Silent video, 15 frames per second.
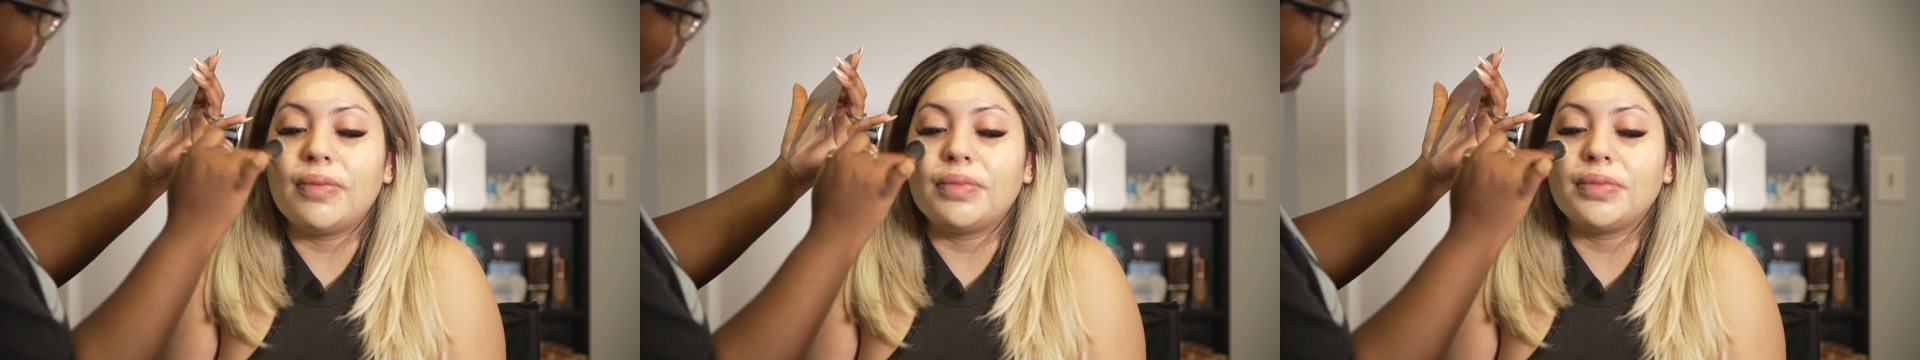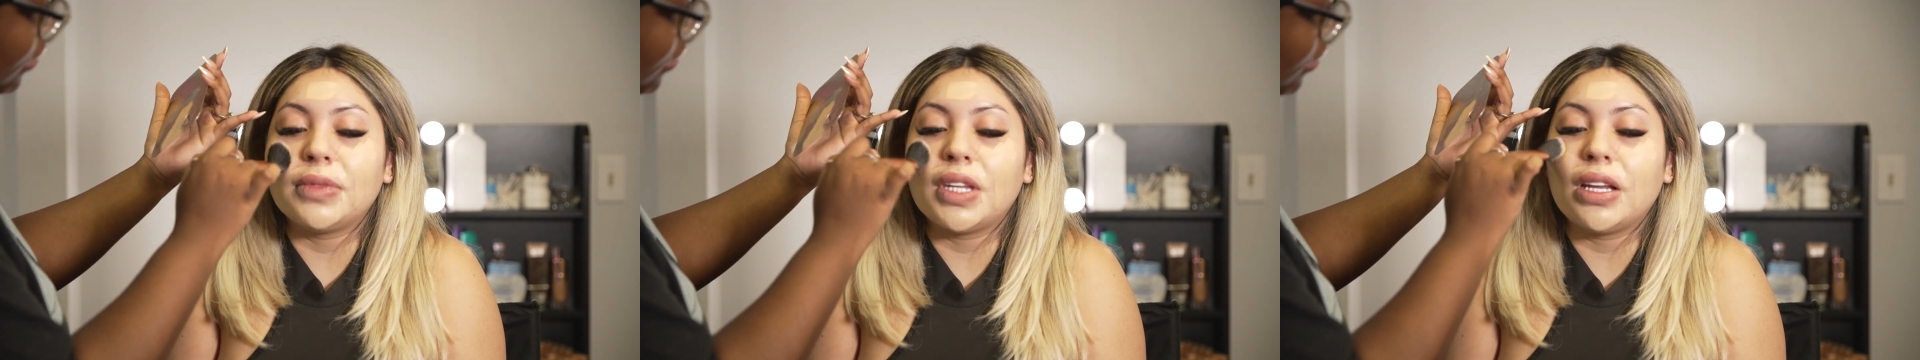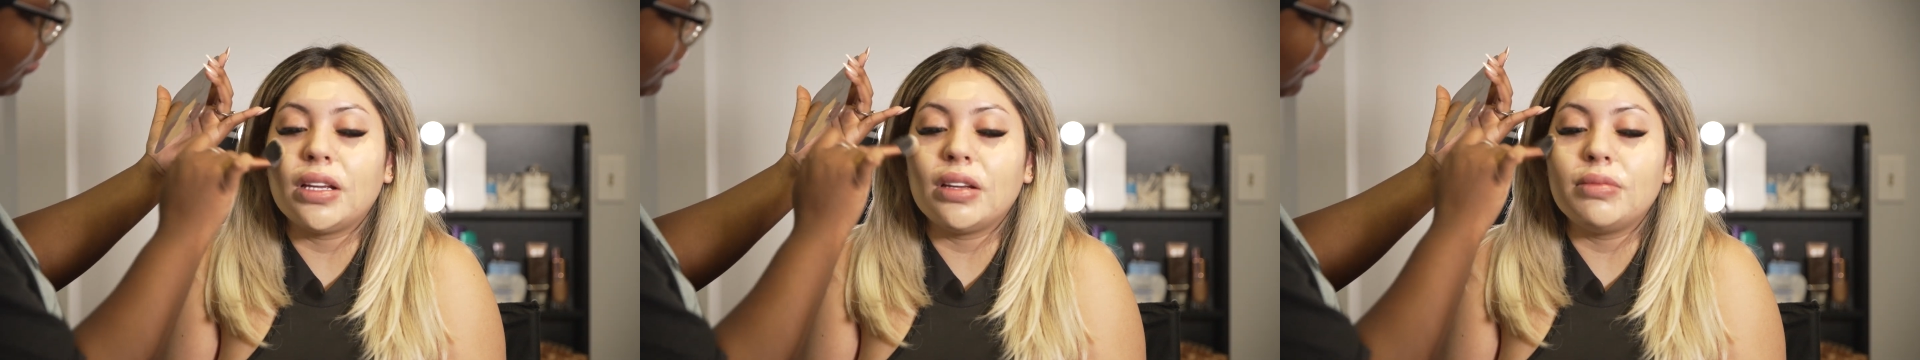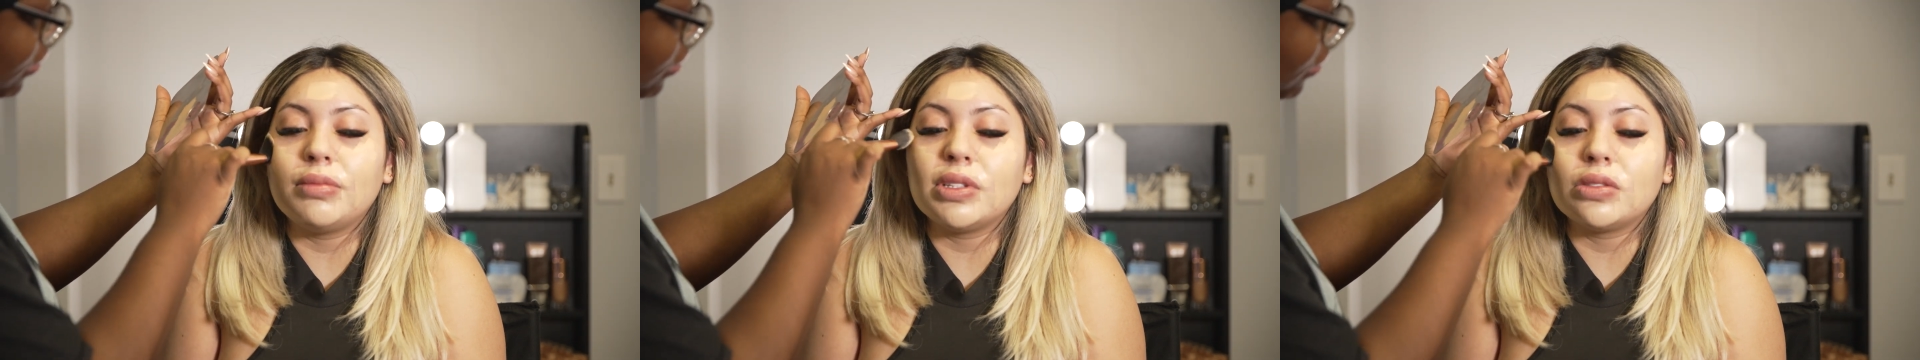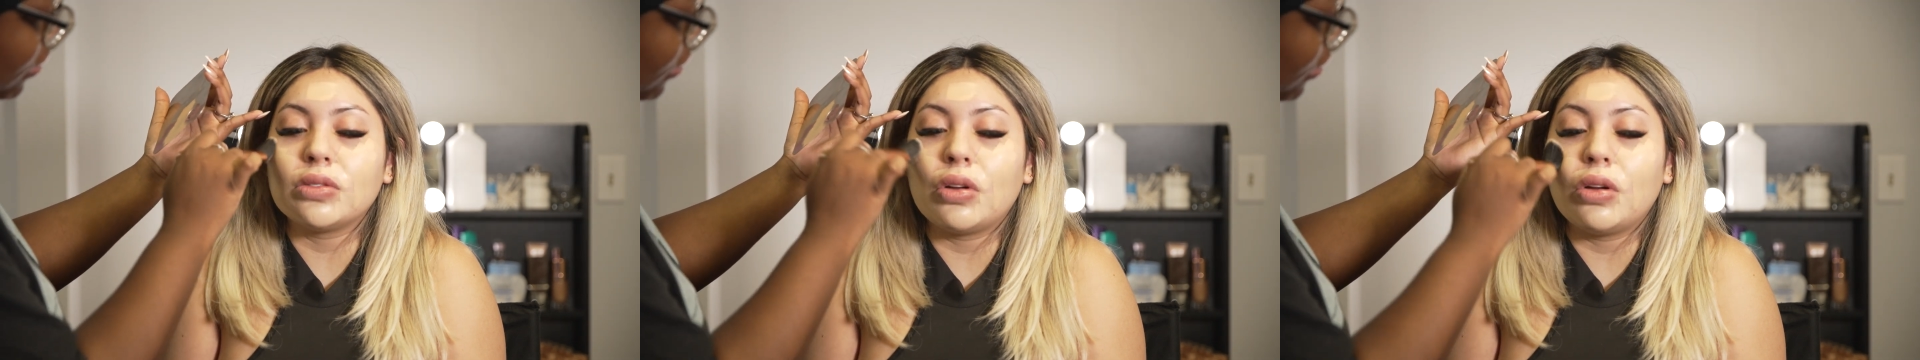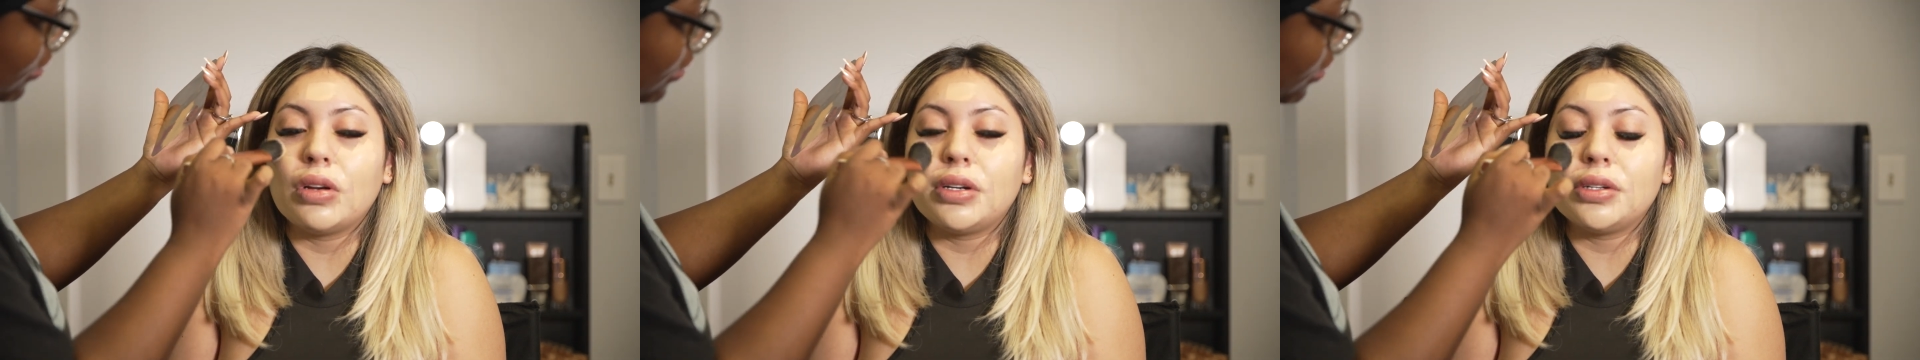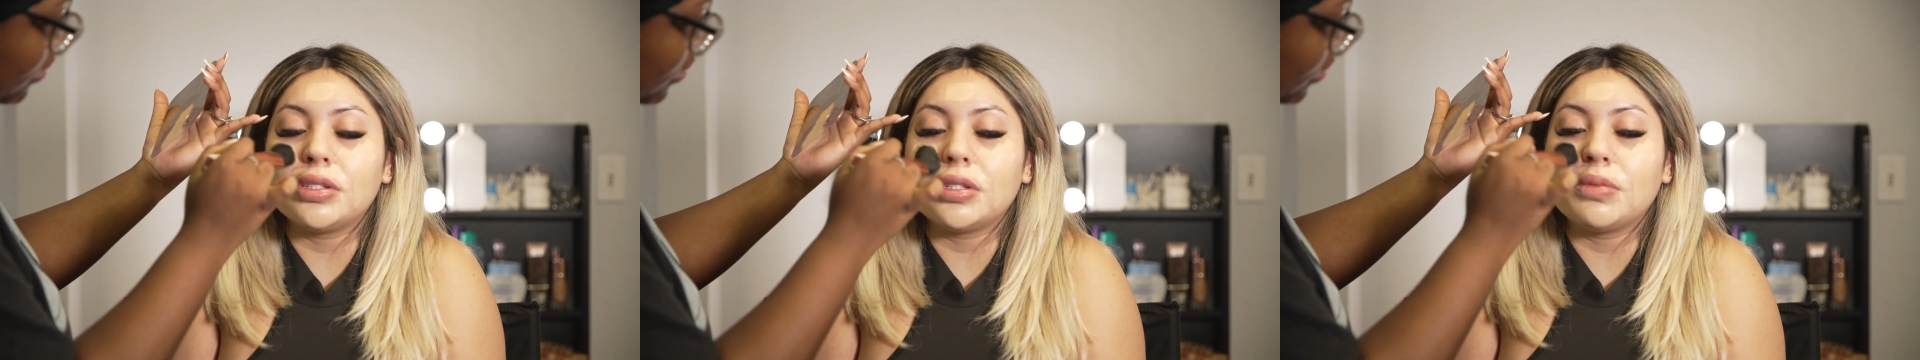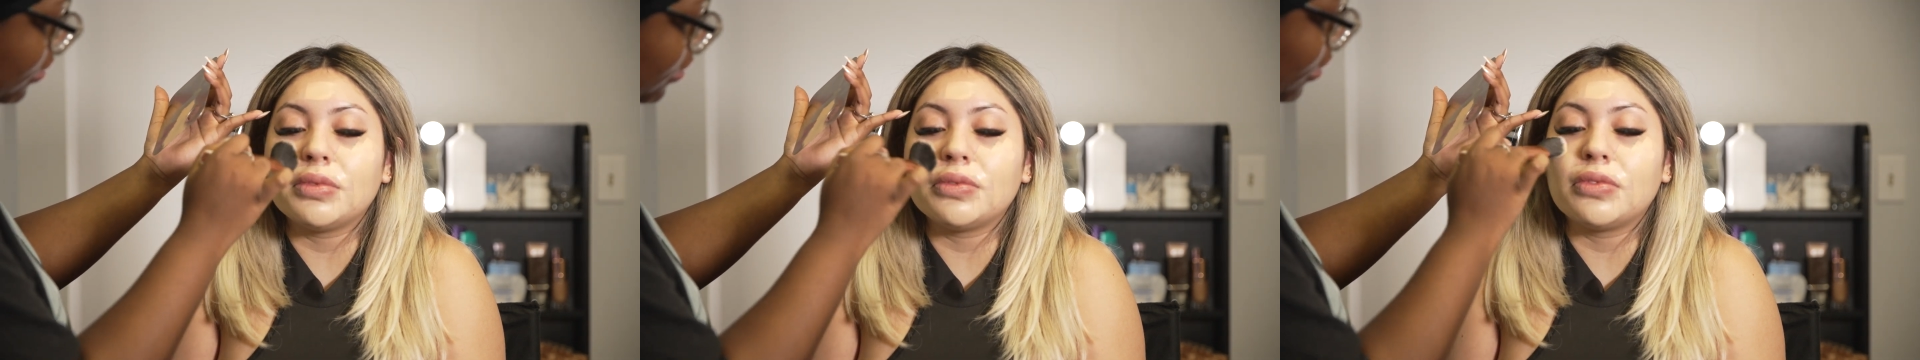and we're going to start off with
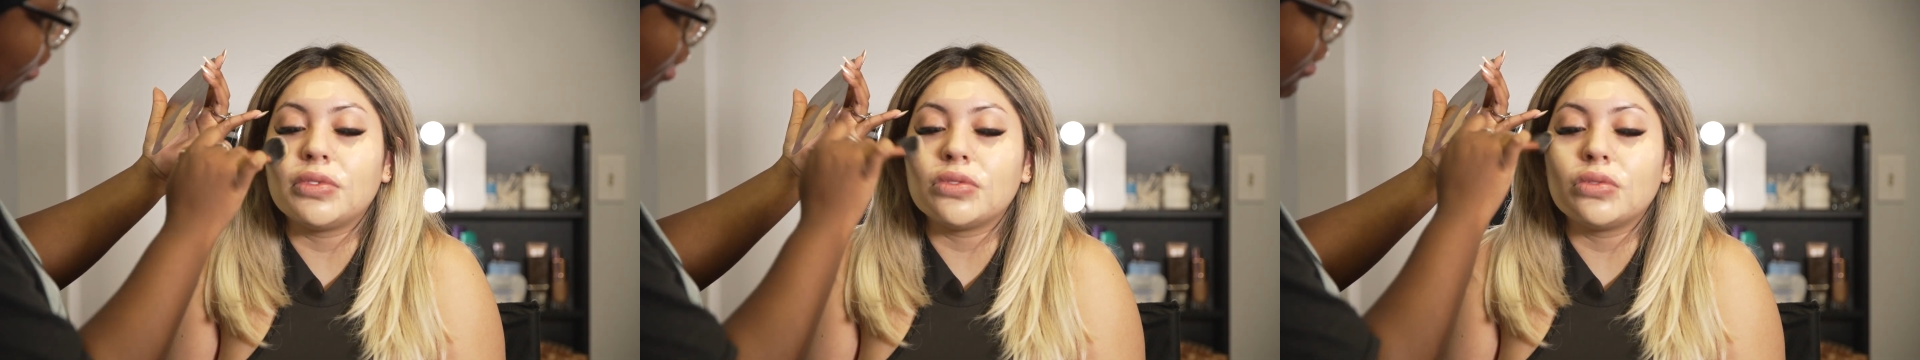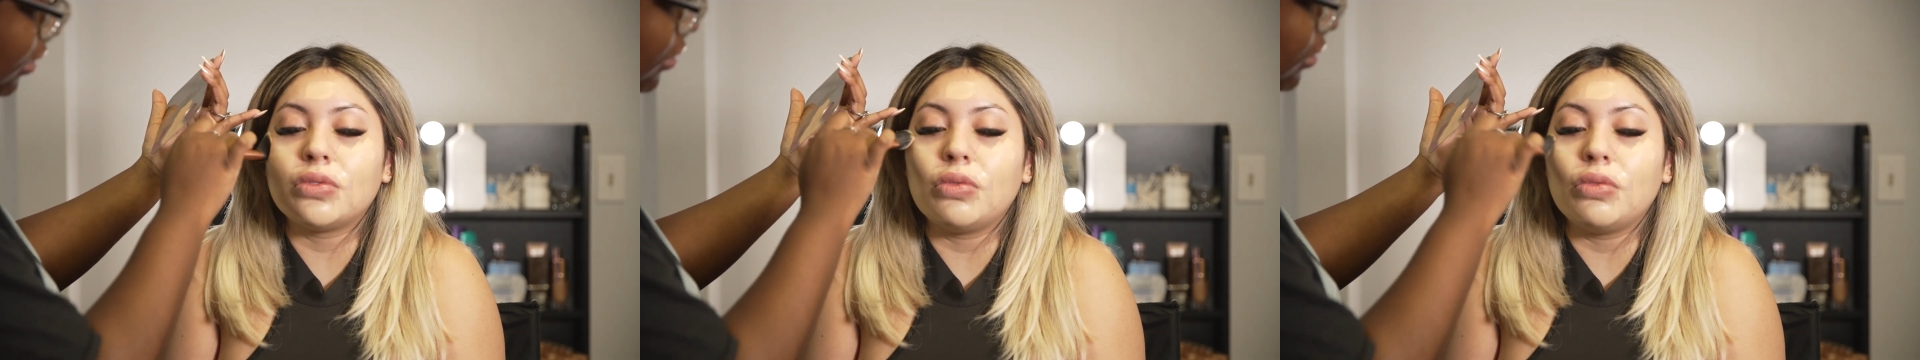foundation.